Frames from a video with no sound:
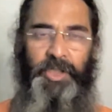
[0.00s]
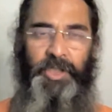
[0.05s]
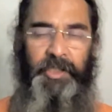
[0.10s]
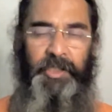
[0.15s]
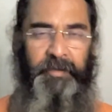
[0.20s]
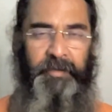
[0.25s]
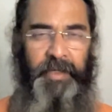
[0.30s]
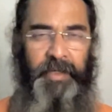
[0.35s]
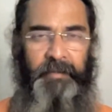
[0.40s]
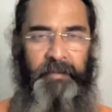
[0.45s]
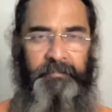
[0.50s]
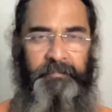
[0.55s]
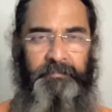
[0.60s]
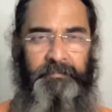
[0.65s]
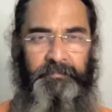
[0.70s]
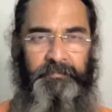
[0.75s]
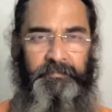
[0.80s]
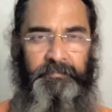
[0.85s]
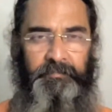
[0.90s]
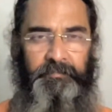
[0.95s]
Shiva,
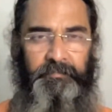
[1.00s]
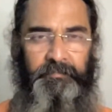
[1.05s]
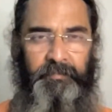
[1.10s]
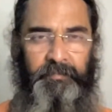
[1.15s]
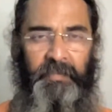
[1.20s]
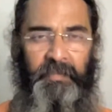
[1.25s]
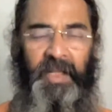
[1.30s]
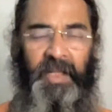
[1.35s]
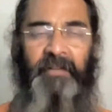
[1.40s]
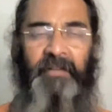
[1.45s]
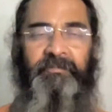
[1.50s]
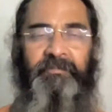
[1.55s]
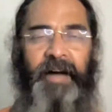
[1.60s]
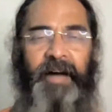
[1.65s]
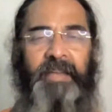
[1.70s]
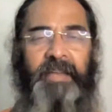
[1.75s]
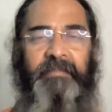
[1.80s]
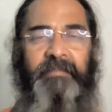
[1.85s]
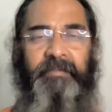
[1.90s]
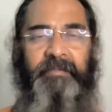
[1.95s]

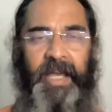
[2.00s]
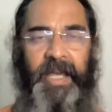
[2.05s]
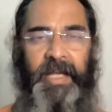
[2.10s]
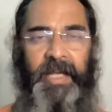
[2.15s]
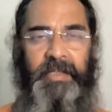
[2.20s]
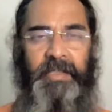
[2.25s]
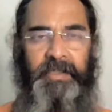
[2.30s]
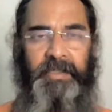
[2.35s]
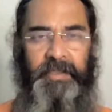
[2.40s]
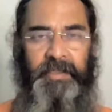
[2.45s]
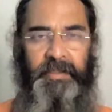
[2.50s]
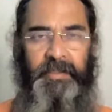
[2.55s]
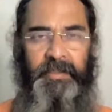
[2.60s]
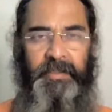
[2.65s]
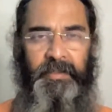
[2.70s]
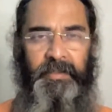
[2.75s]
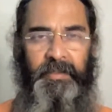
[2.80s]
5 veils.